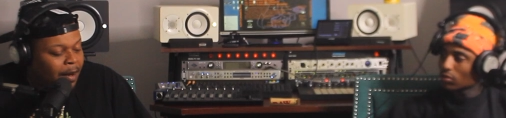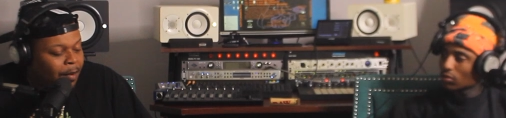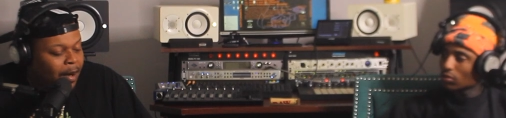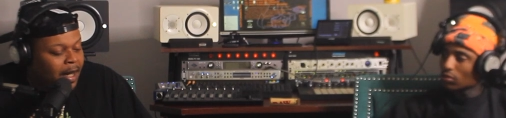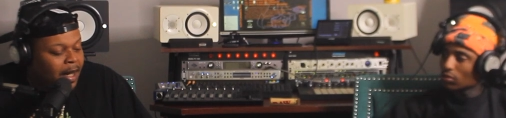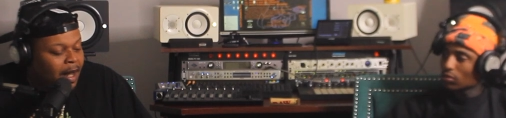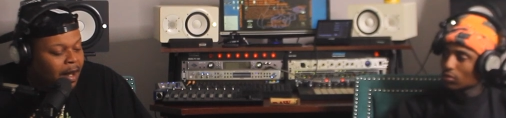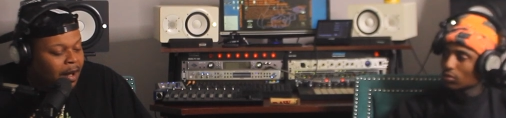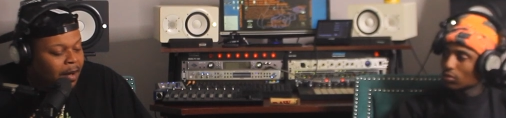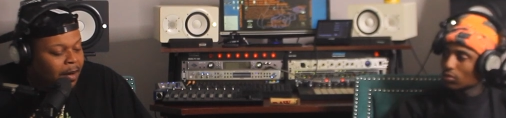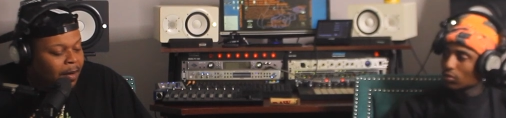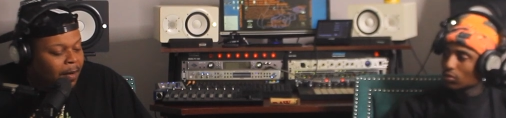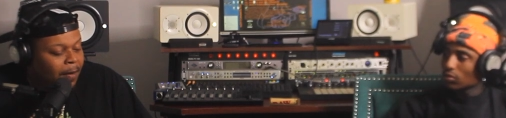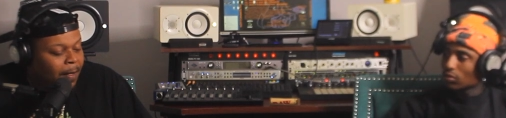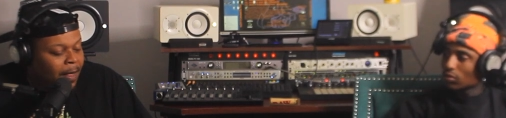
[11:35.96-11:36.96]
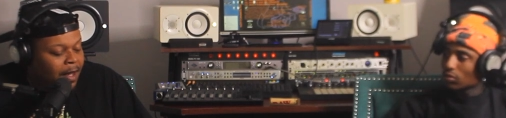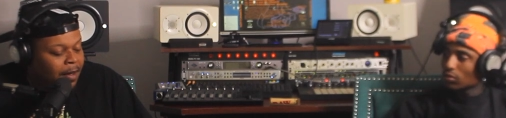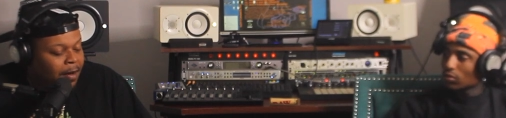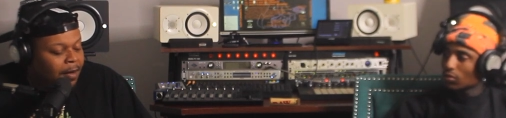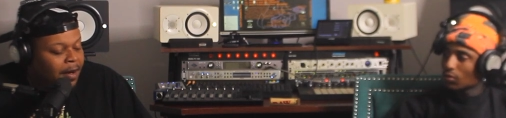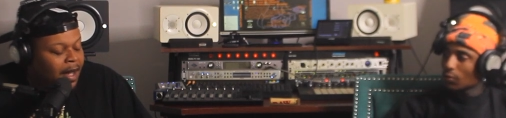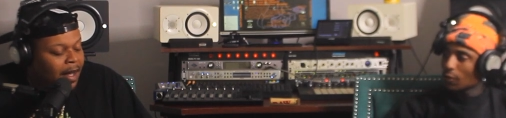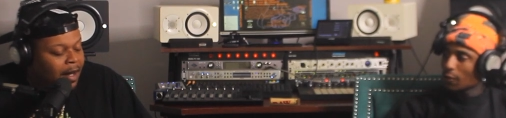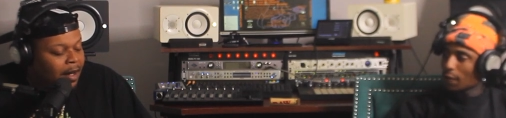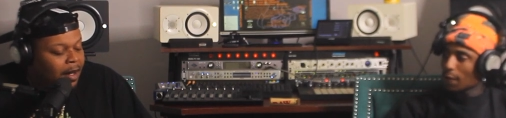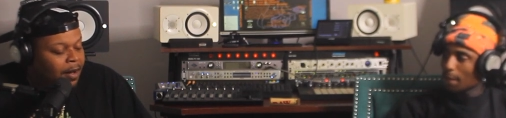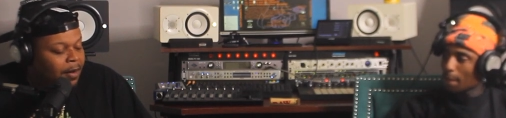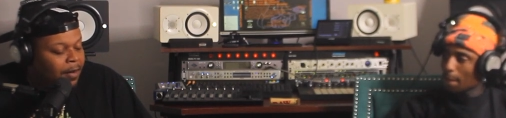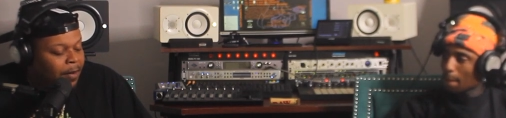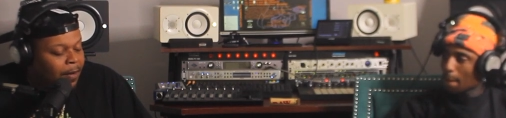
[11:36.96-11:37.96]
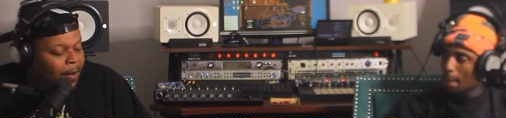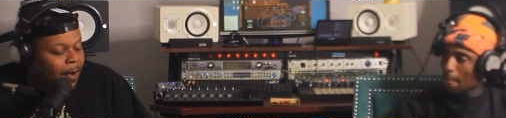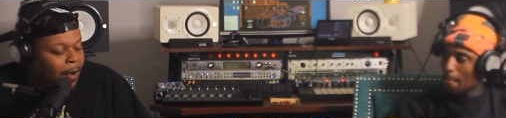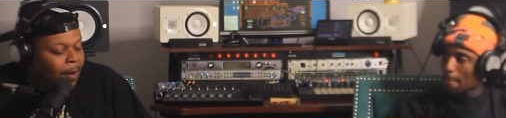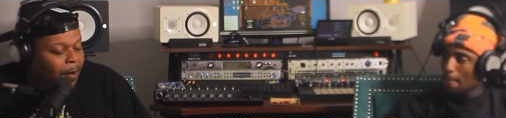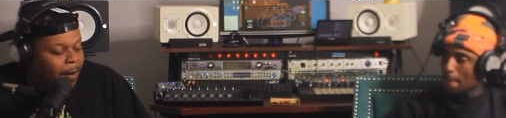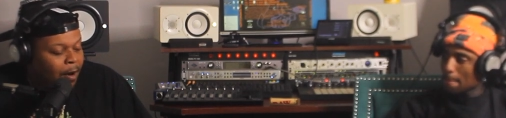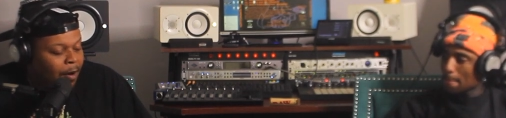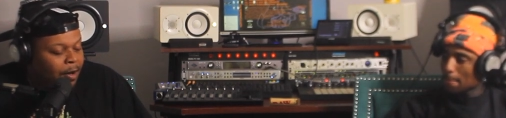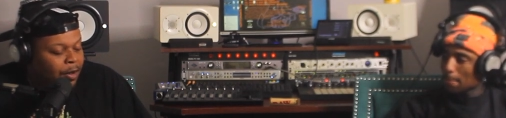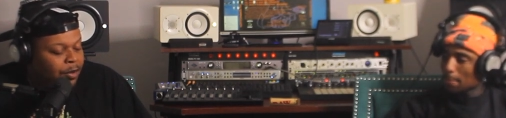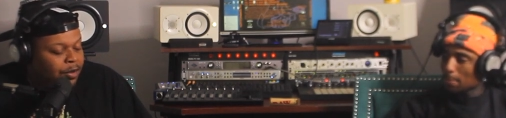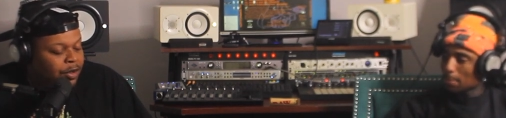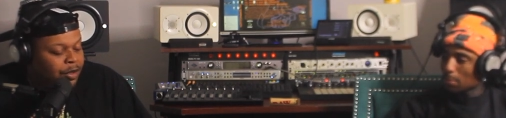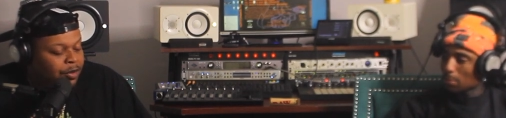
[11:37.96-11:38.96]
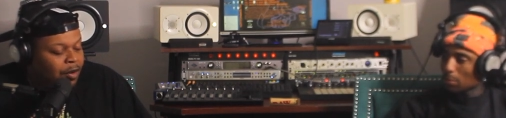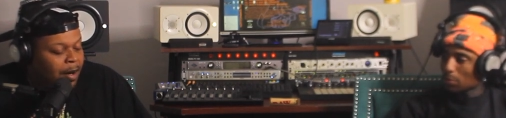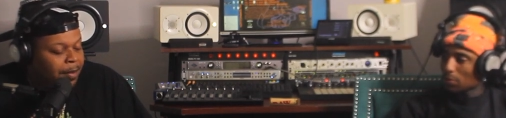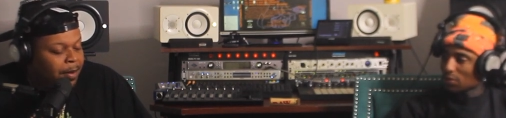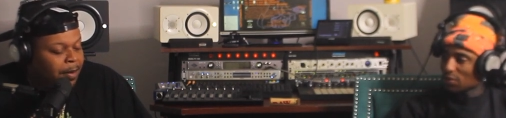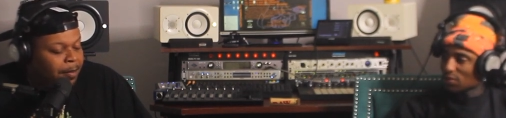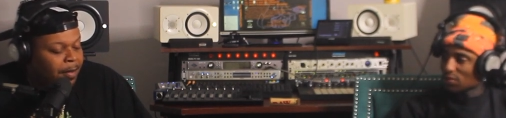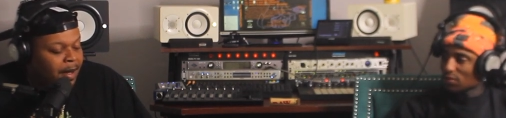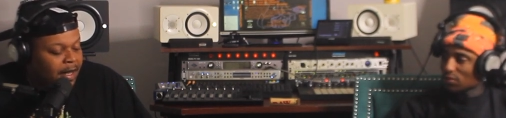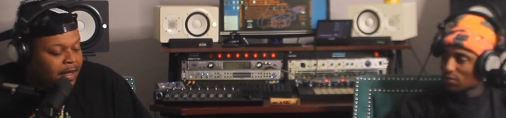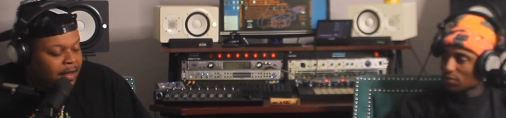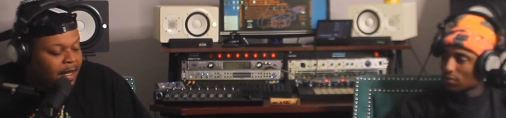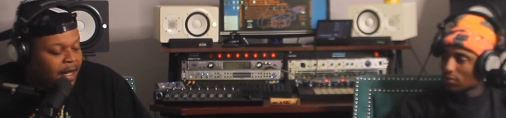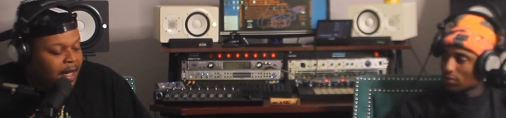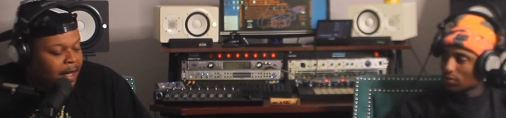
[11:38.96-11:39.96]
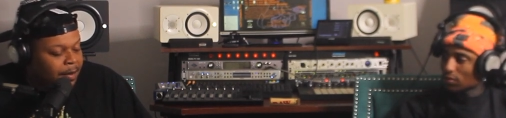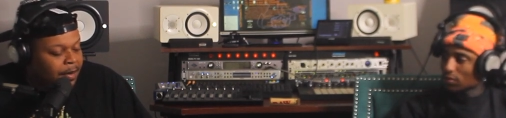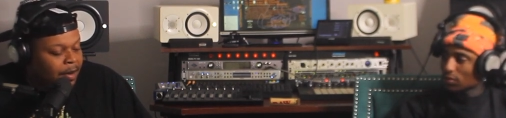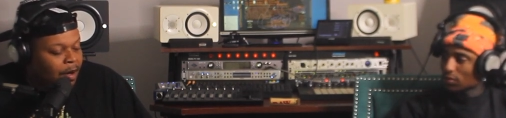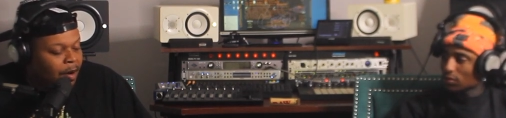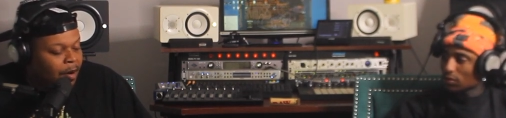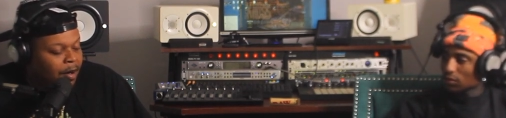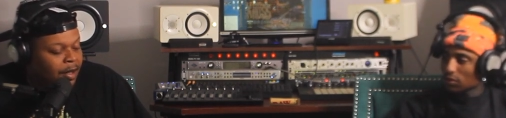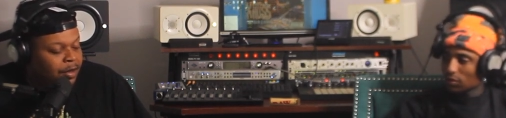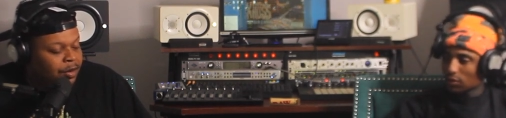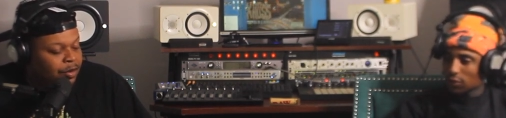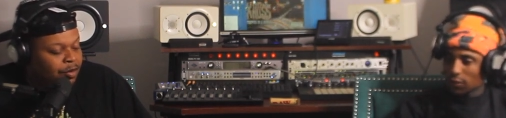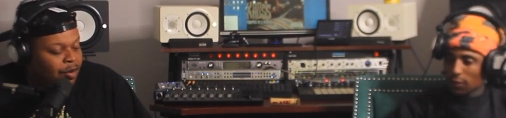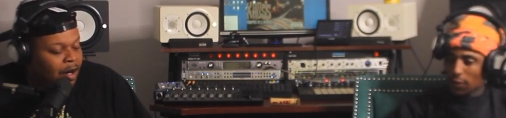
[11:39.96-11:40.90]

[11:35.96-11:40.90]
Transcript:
Speaker 1: like right now in your catalog? Are you just dropping mixtapes, or are you